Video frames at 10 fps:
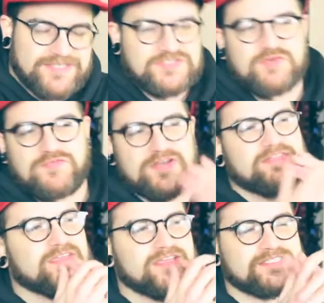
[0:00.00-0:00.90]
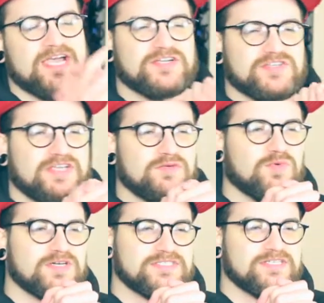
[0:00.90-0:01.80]
So funny thing is, actually, it
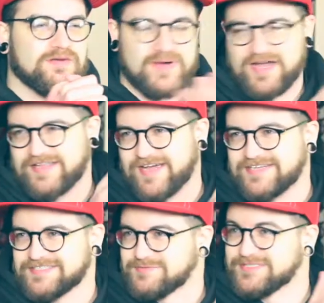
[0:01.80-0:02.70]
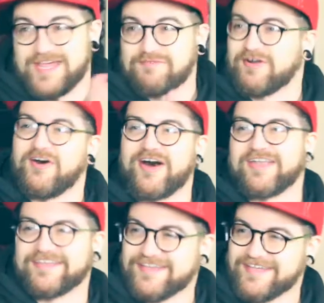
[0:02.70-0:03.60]
wasn't a podcast. It was never
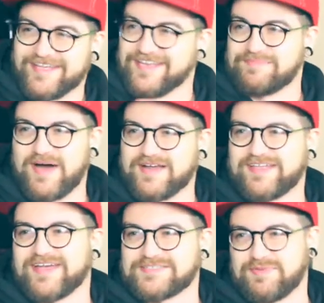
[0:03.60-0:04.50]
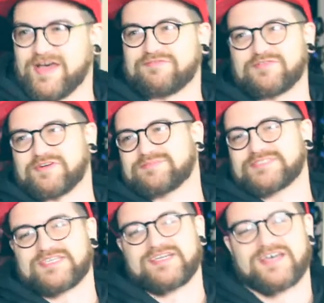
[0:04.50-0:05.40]
on any podcast platforms.